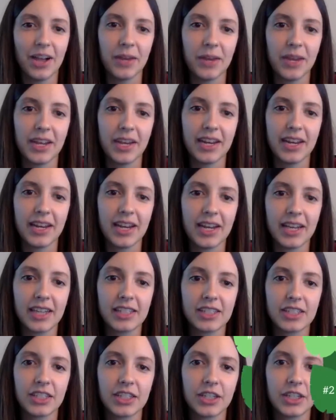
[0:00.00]
All right,
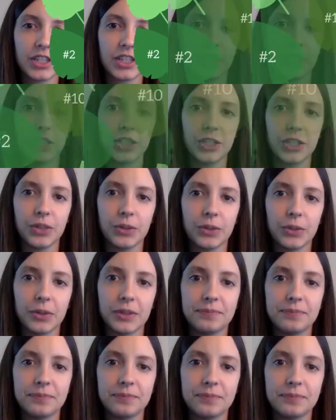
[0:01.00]
next
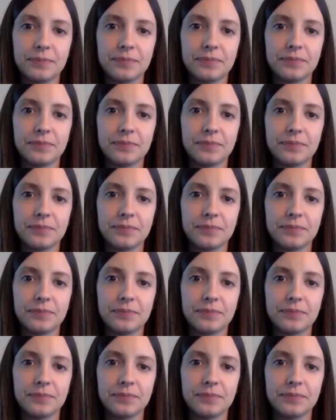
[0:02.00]
clue.